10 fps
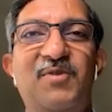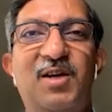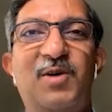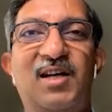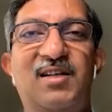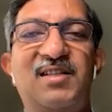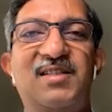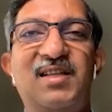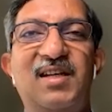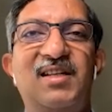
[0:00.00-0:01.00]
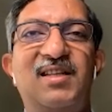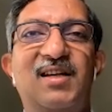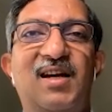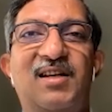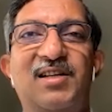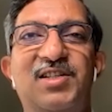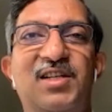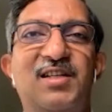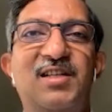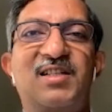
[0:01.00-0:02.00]
We are addressing it in the current
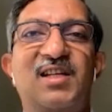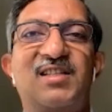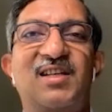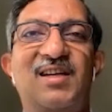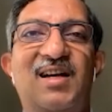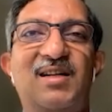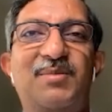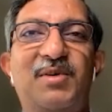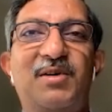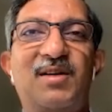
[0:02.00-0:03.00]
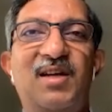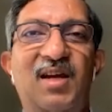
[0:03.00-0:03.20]
generation, as I talked about,